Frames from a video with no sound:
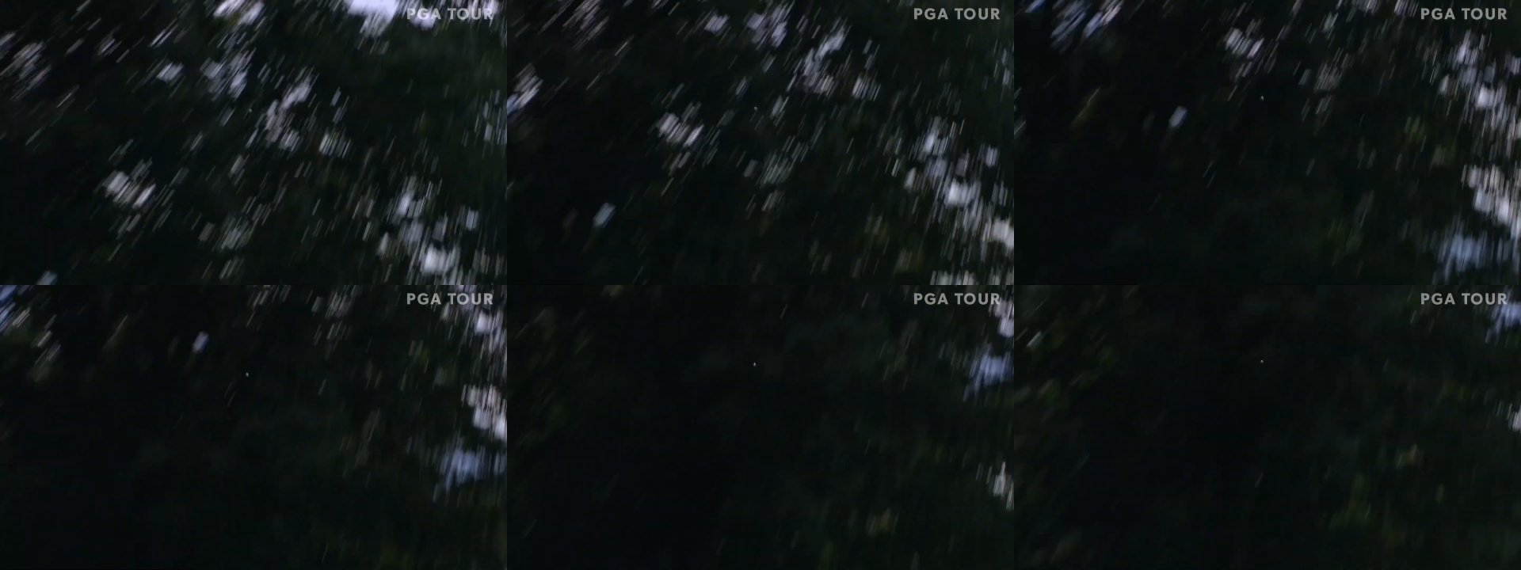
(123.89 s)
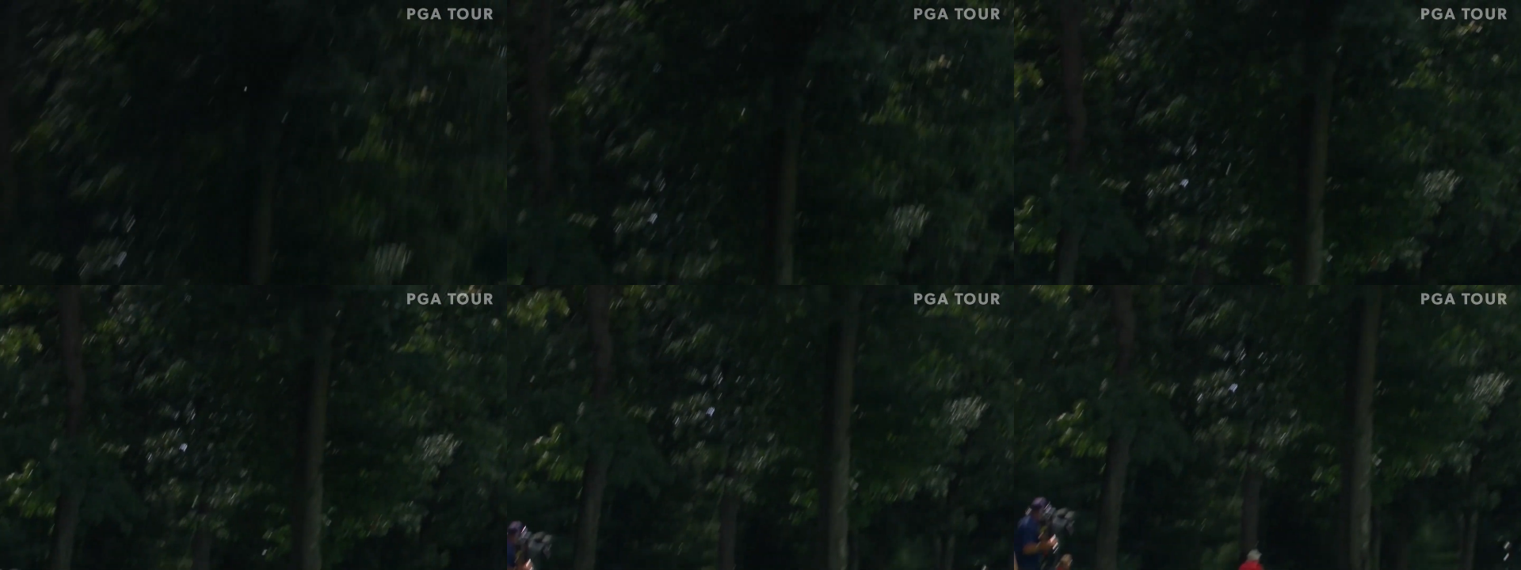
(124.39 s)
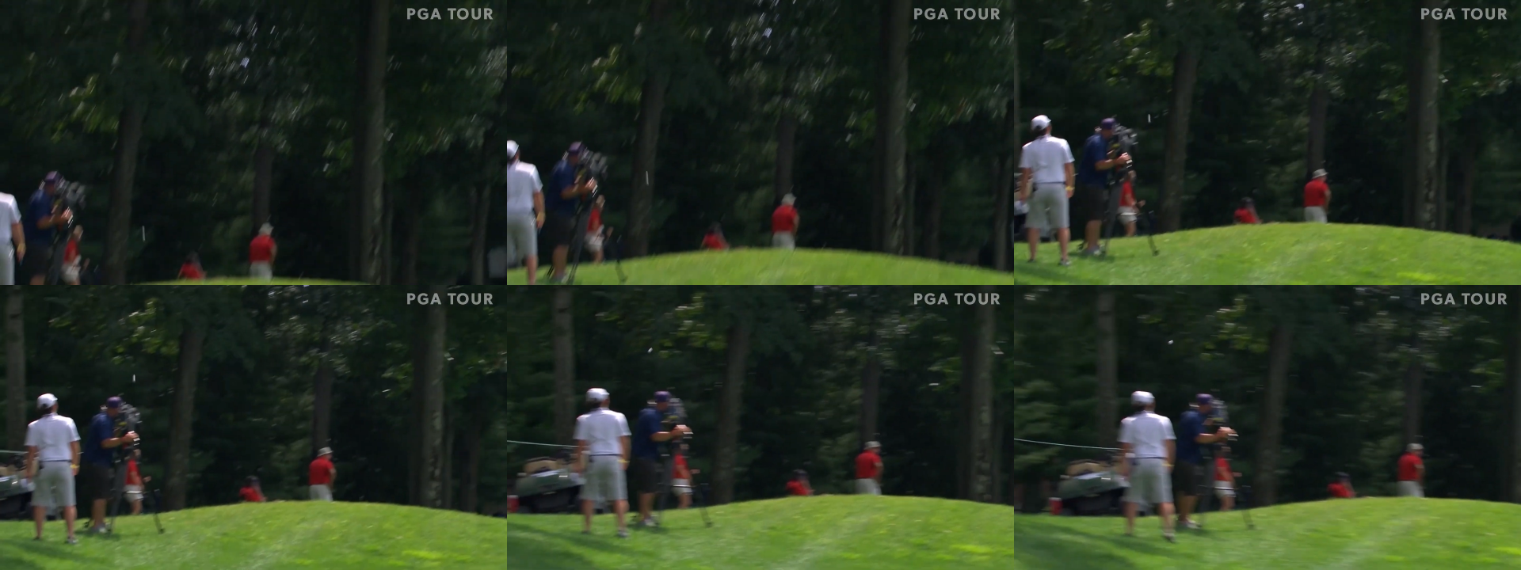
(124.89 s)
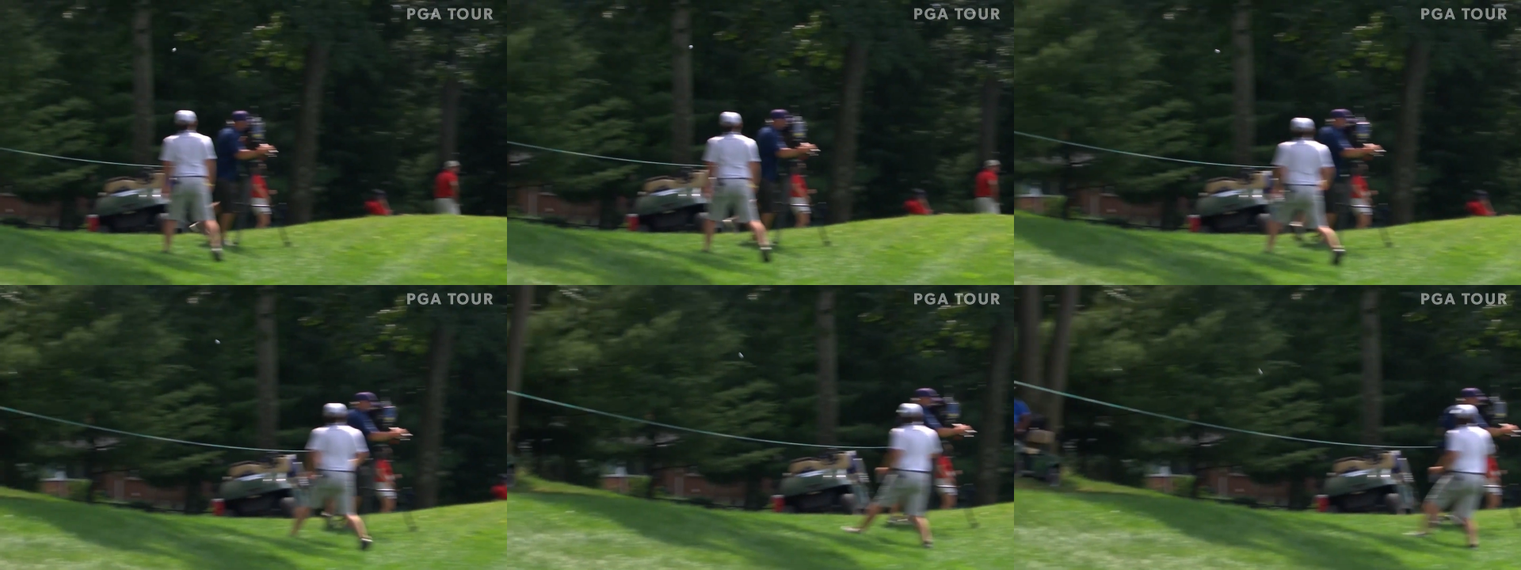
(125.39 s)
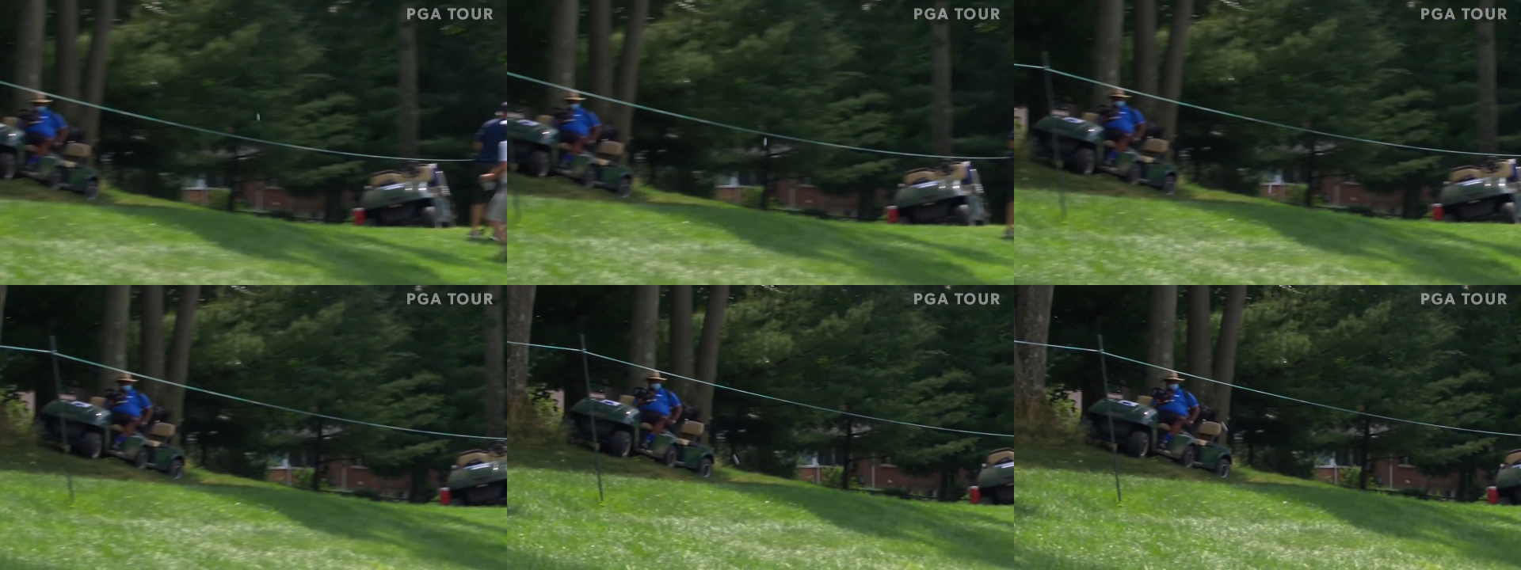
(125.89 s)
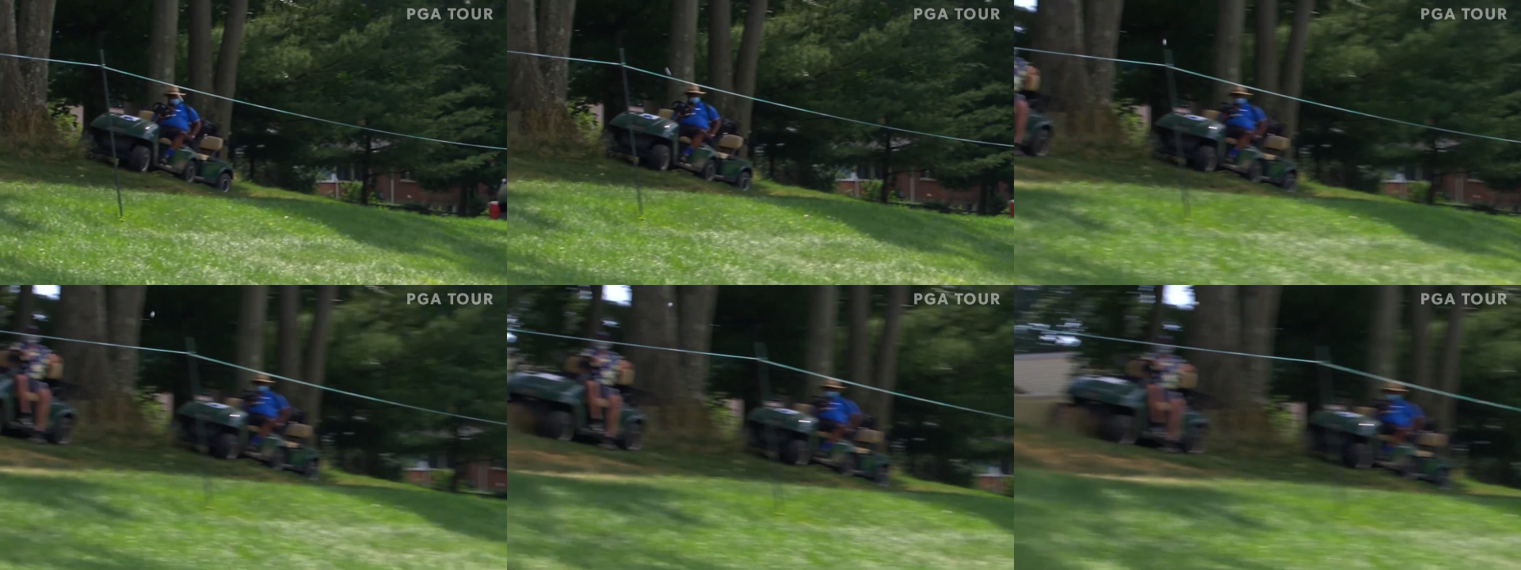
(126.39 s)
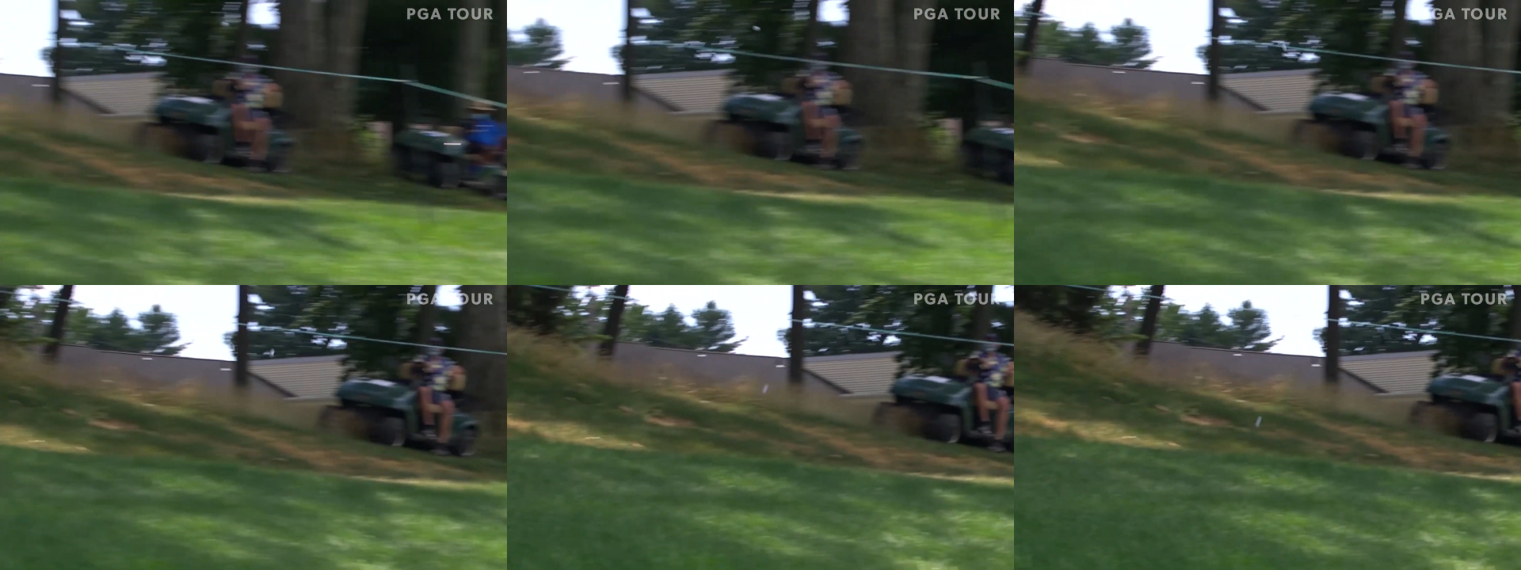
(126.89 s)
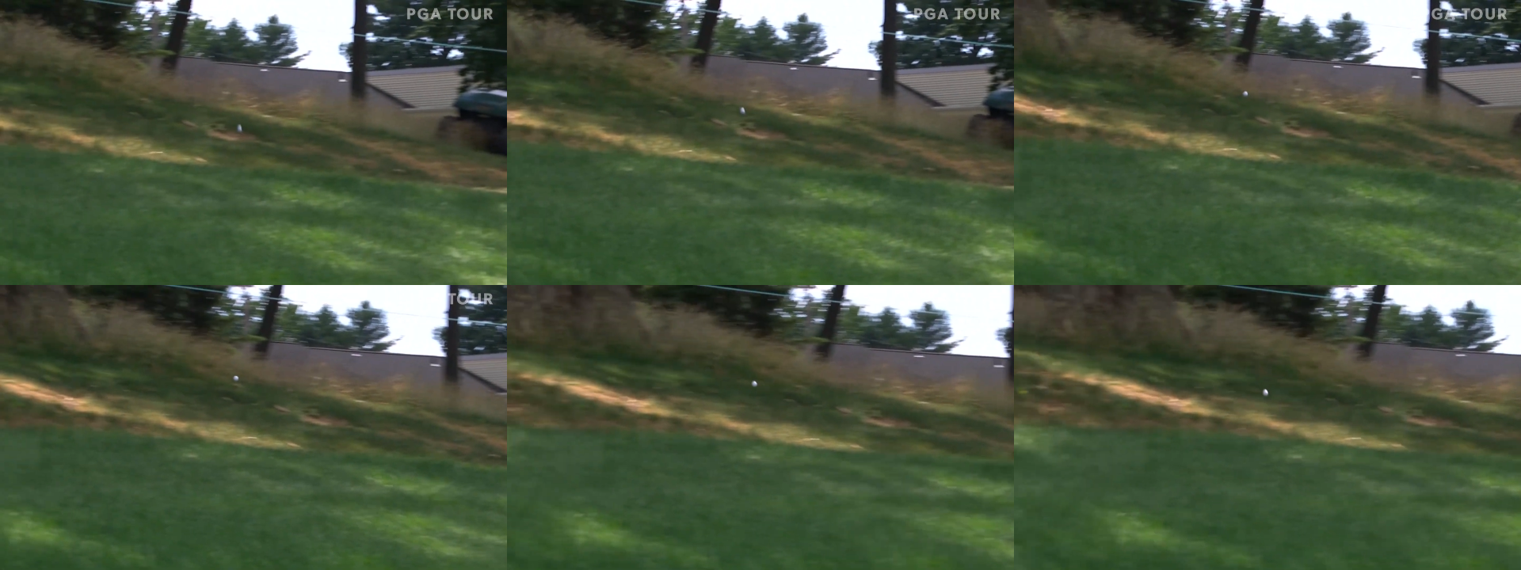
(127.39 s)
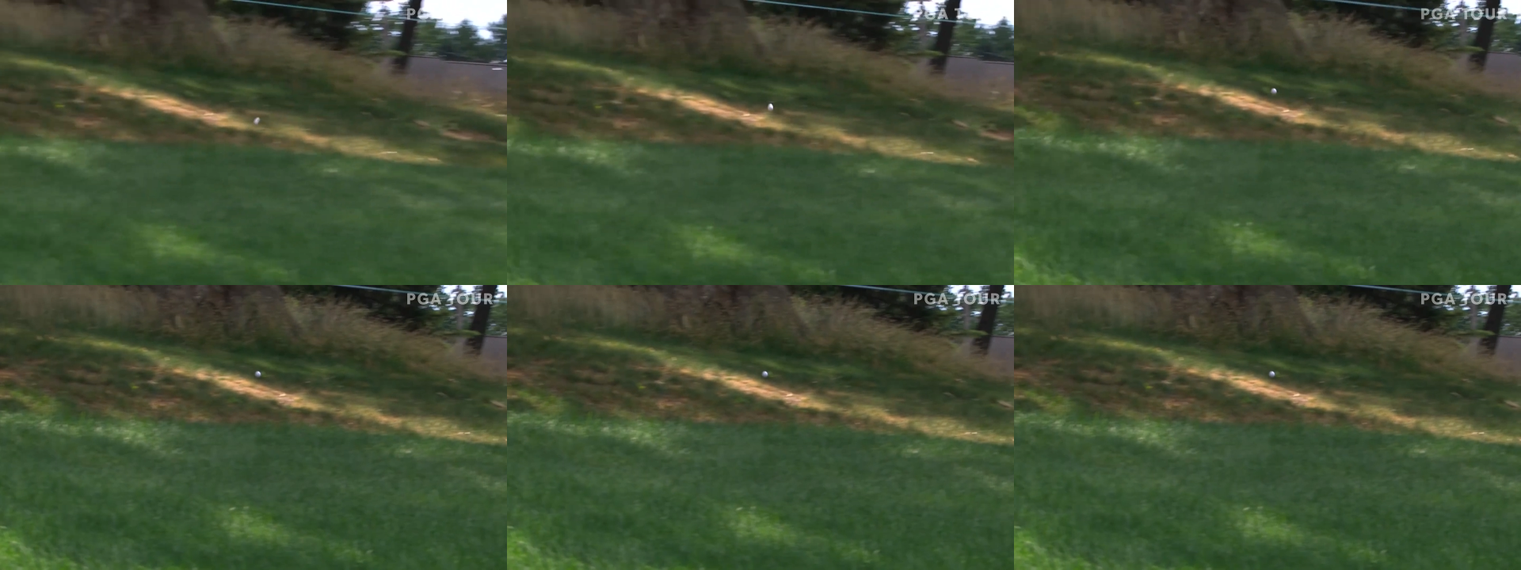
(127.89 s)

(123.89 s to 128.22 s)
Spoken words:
No face is visible, so there are no lips to read.